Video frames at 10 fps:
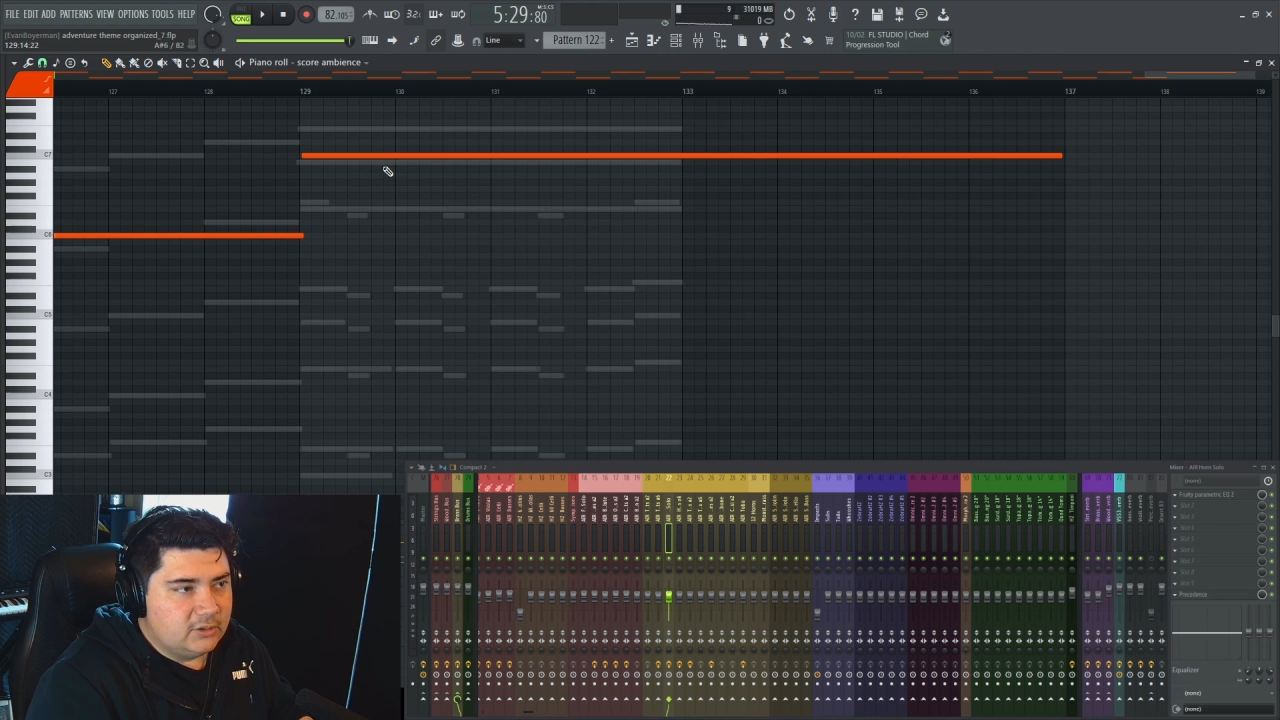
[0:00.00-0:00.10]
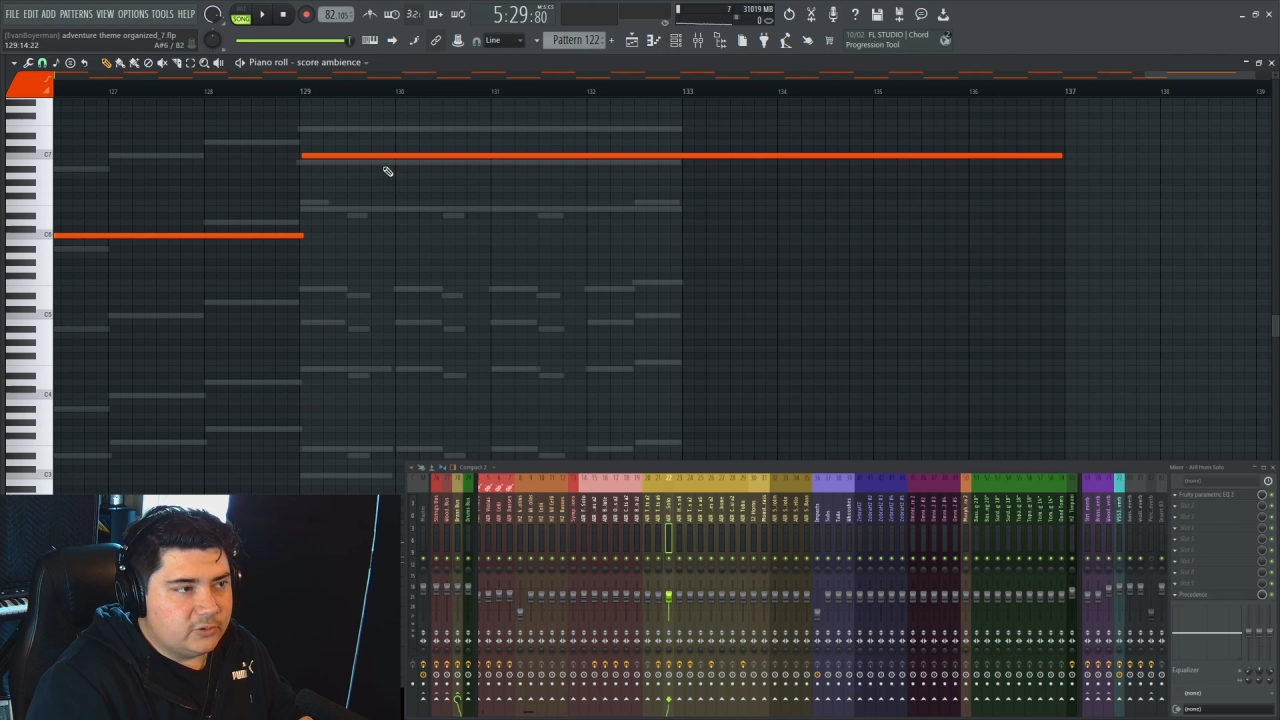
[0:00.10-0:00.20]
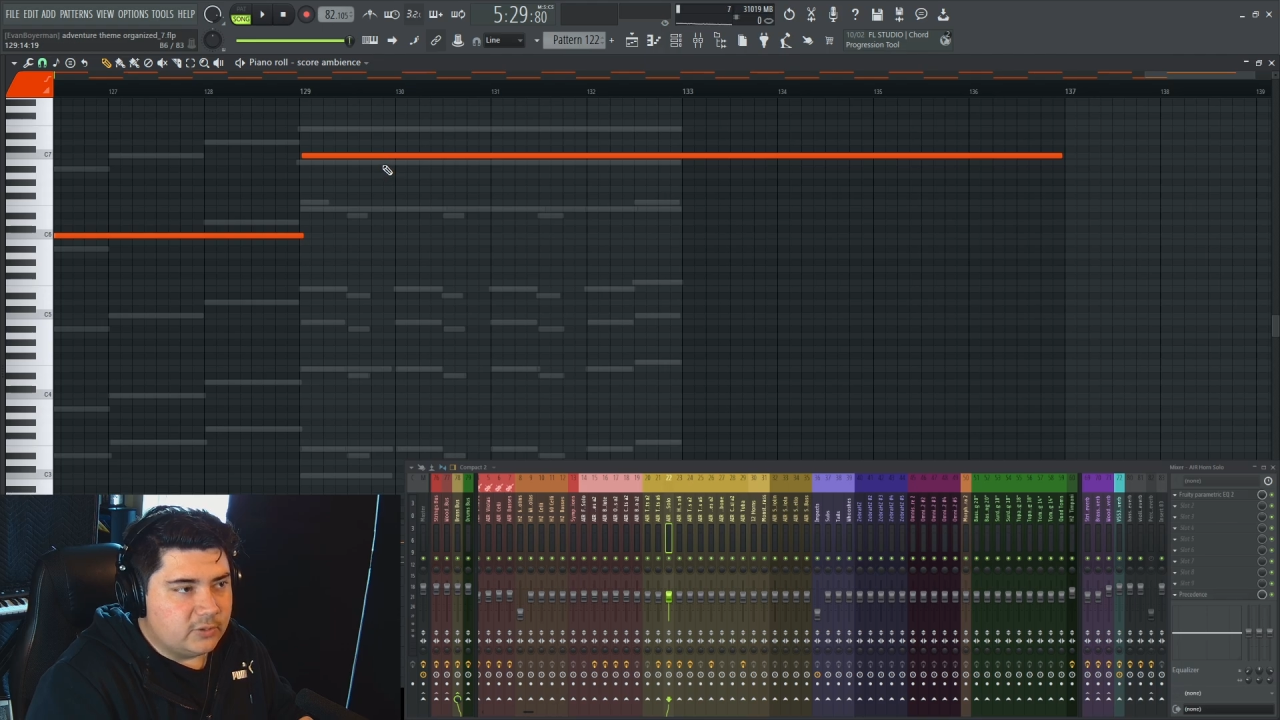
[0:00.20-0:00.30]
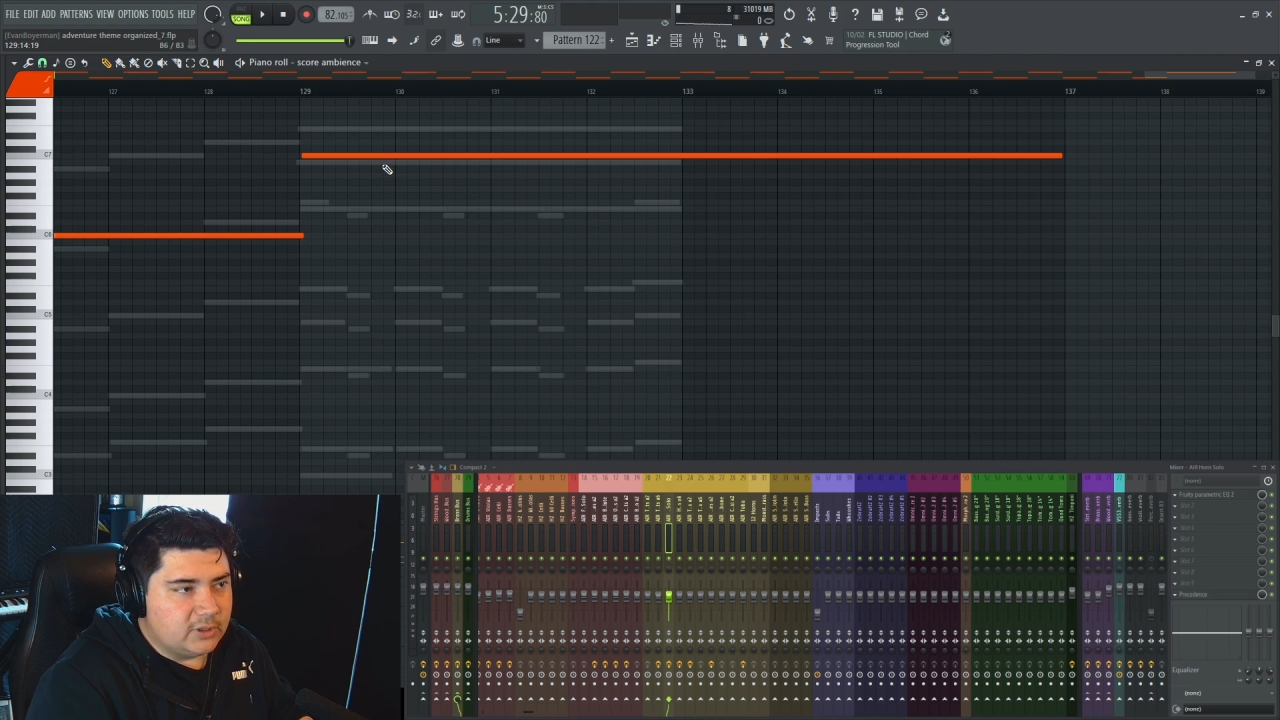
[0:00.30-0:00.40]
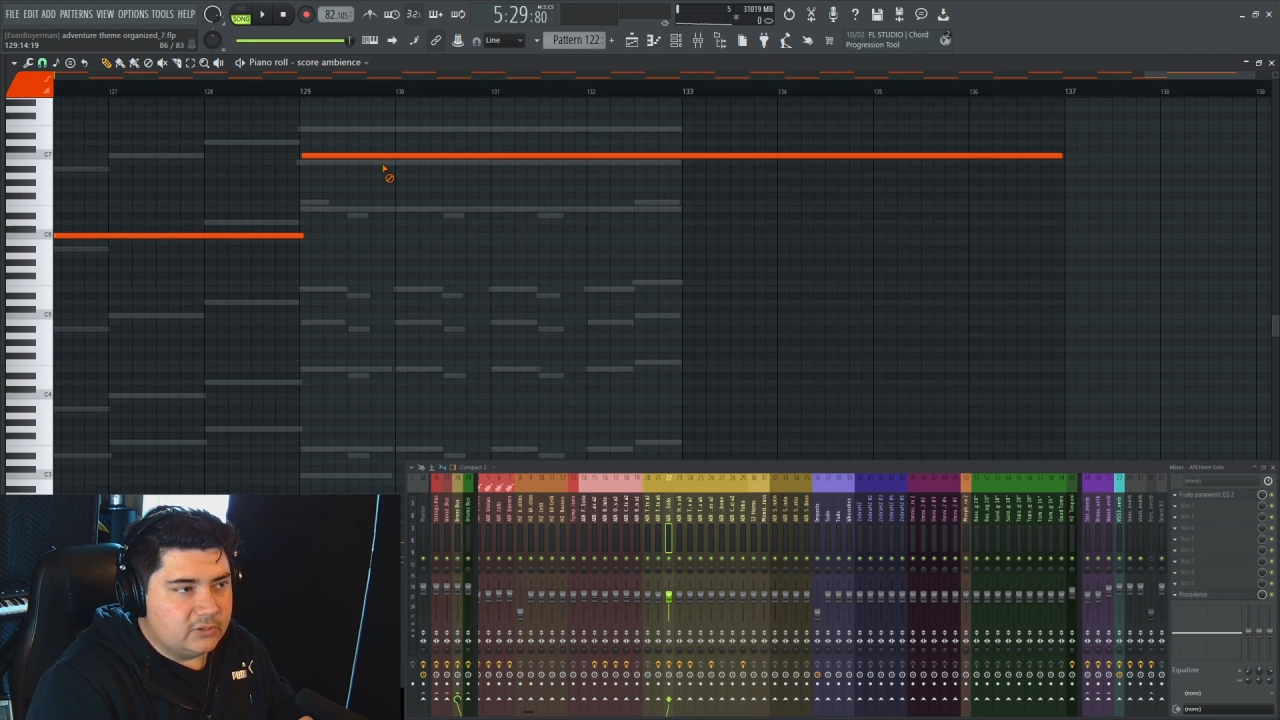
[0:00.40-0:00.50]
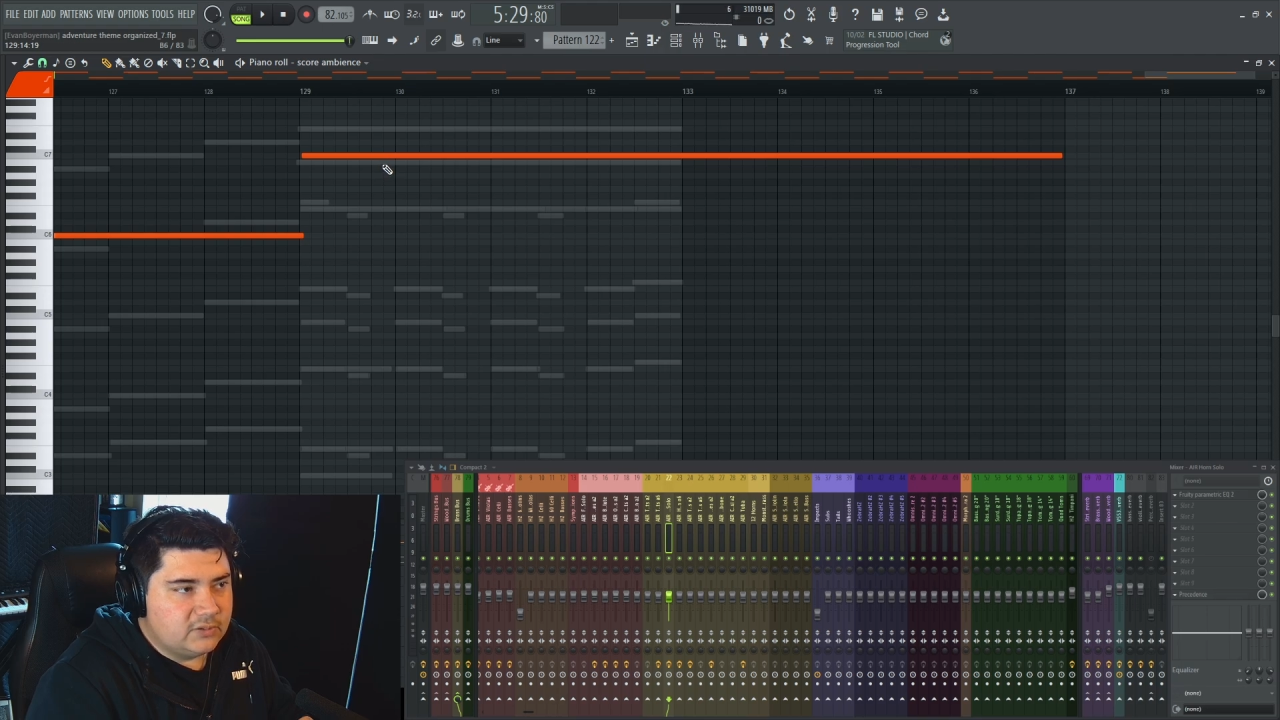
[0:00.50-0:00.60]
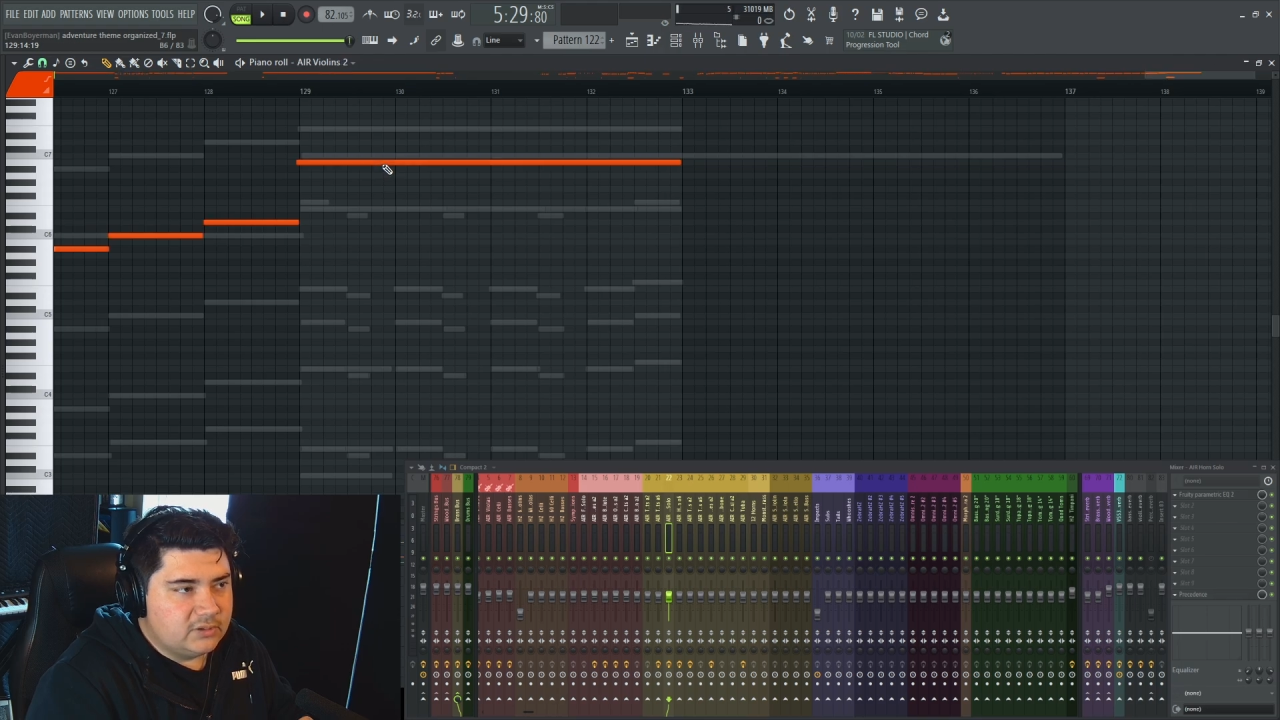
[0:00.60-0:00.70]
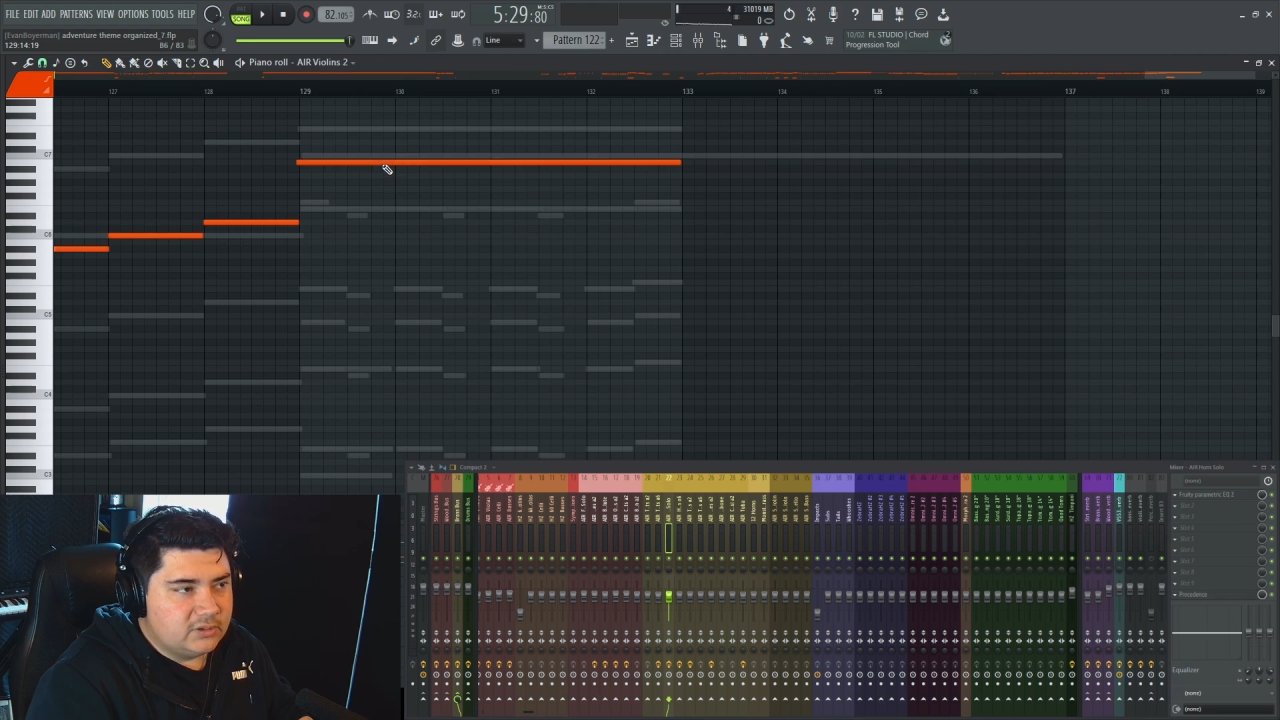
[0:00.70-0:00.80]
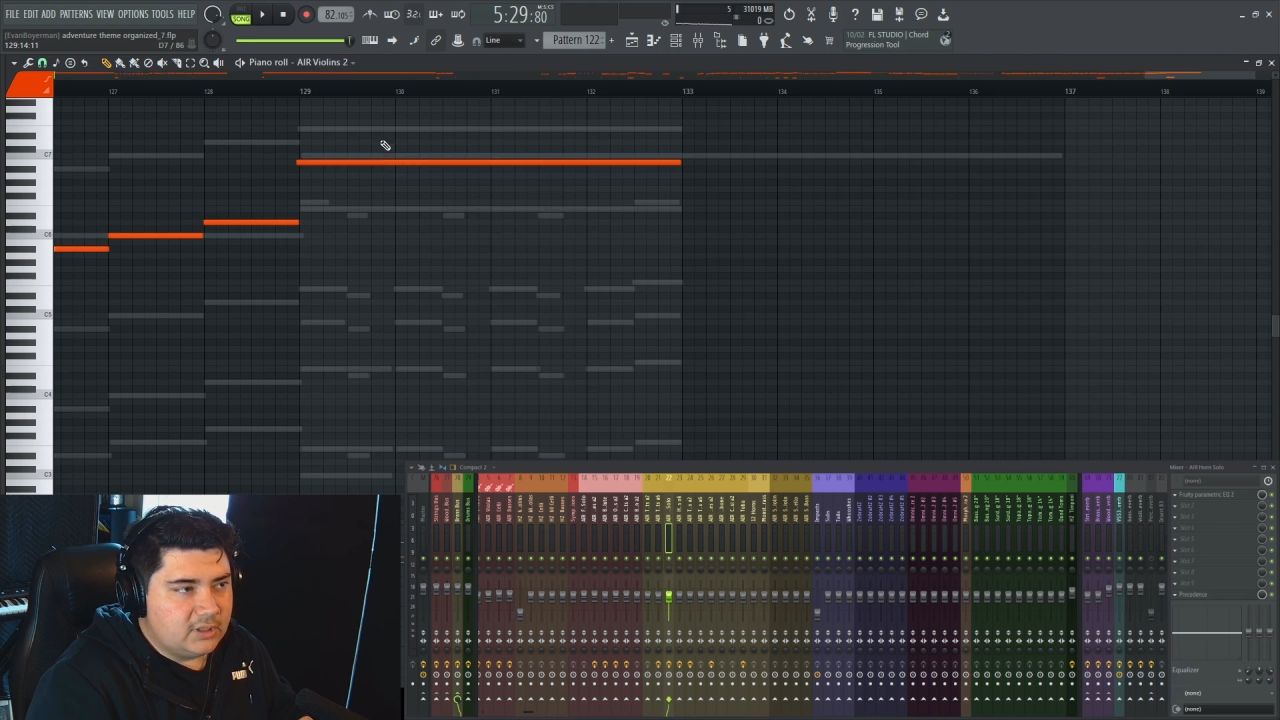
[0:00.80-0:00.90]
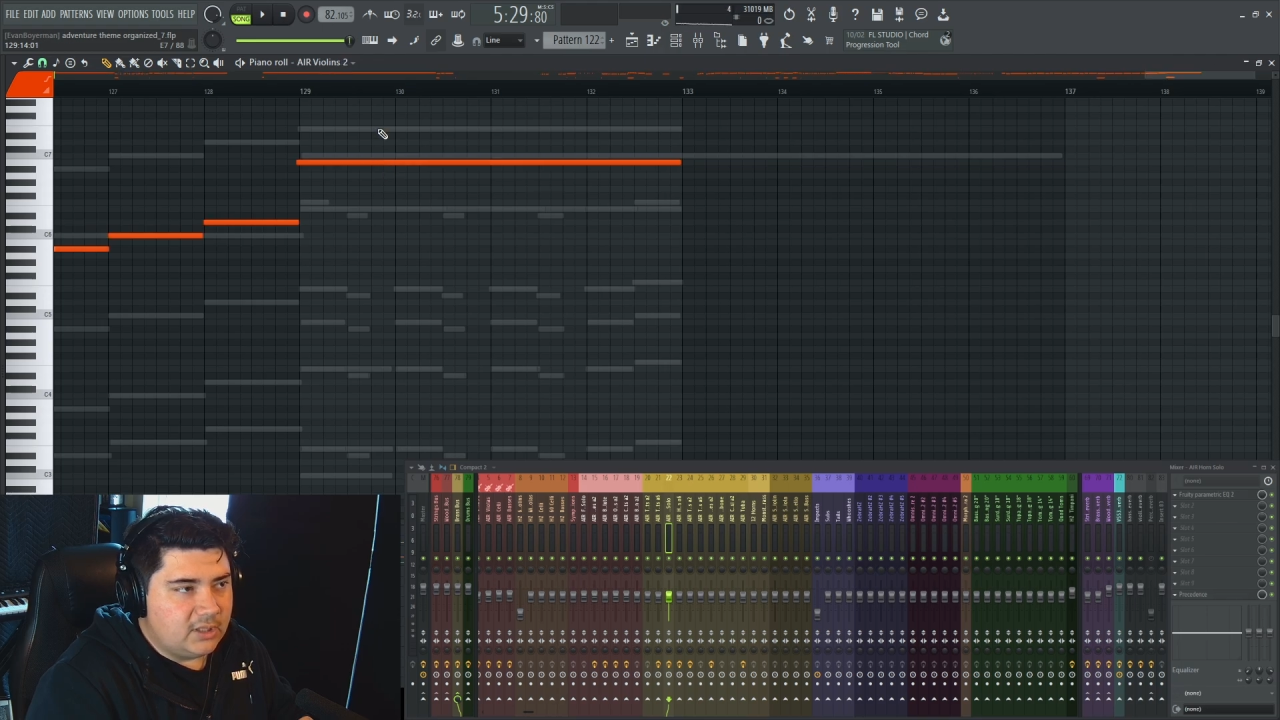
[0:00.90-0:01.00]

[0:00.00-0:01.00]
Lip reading: trills